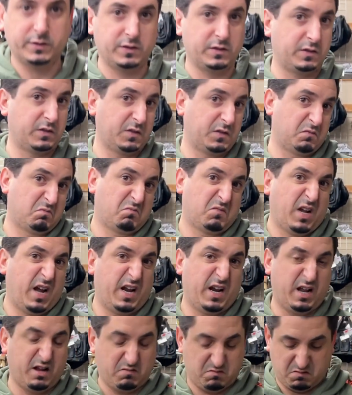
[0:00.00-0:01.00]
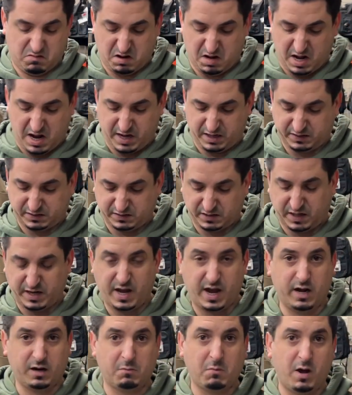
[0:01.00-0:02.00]
it's kind of out of sight,
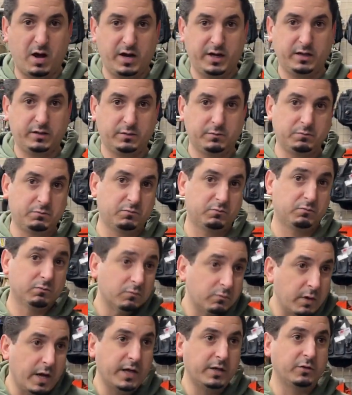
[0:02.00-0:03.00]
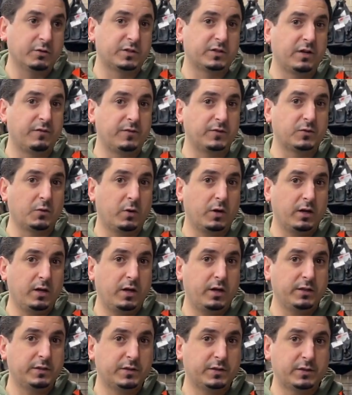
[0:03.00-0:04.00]
out of mind, and your stuff is
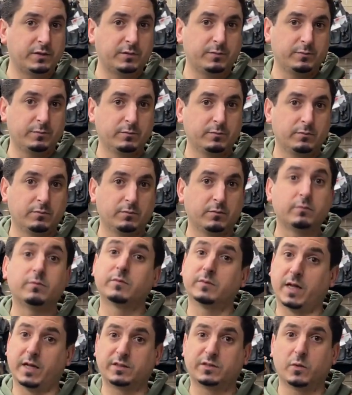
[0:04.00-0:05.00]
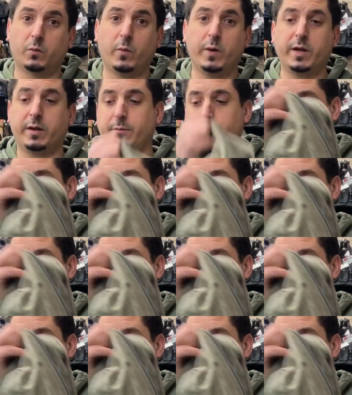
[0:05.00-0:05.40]
organized, that's a win.